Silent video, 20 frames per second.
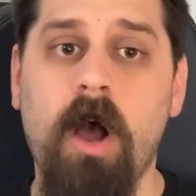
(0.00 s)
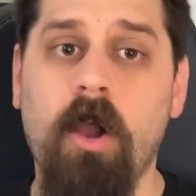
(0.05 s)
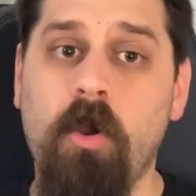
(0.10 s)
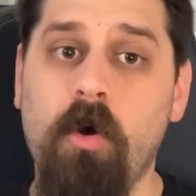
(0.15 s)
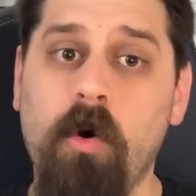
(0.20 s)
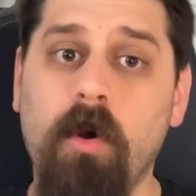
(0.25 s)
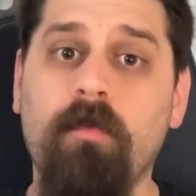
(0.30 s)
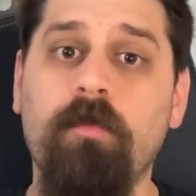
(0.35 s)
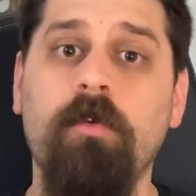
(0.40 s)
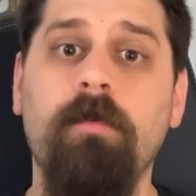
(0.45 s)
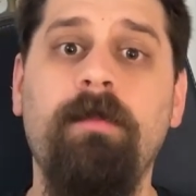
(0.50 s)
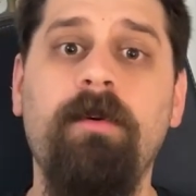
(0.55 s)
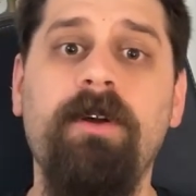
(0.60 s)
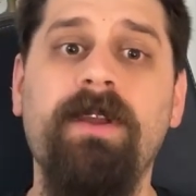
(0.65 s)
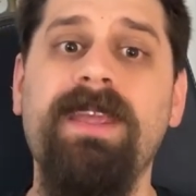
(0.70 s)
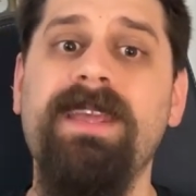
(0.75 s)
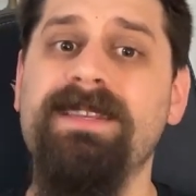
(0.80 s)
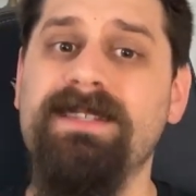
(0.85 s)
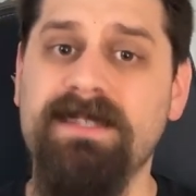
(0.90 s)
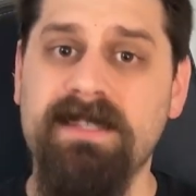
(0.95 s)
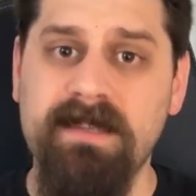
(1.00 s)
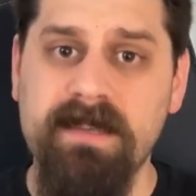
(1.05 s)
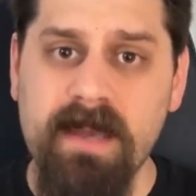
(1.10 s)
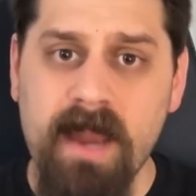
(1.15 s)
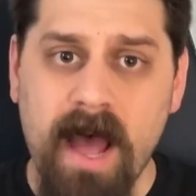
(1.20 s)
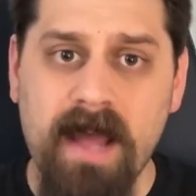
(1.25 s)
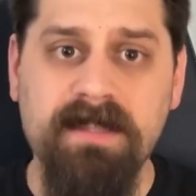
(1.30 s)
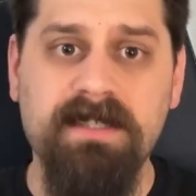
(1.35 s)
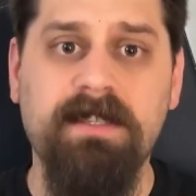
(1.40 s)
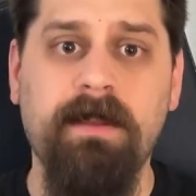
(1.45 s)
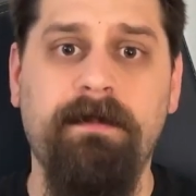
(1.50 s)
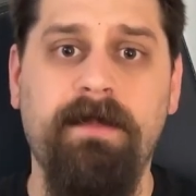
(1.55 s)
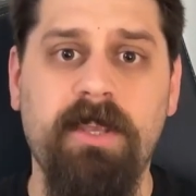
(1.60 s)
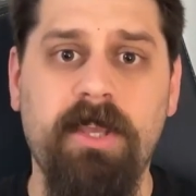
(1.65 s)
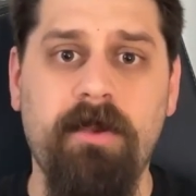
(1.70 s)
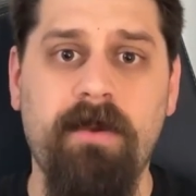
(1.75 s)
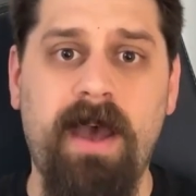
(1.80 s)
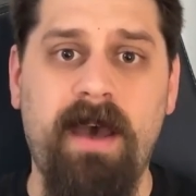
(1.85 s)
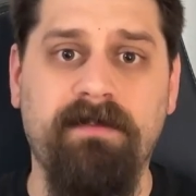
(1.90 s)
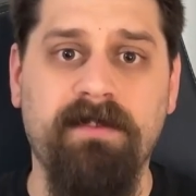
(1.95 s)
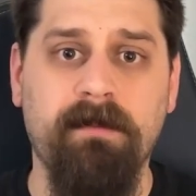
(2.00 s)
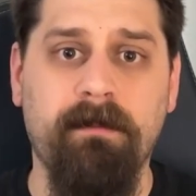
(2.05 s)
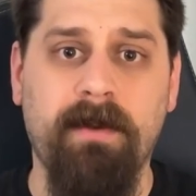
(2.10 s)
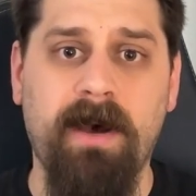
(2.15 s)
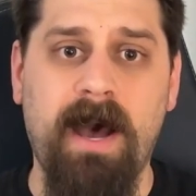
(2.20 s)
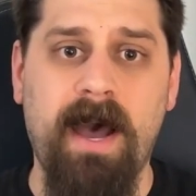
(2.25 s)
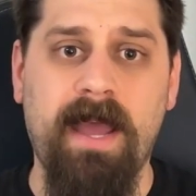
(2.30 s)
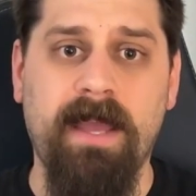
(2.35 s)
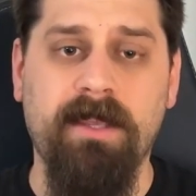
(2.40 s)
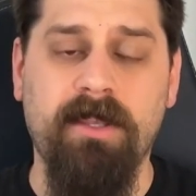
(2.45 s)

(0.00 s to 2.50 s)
Core rulebook is not something you have to buy.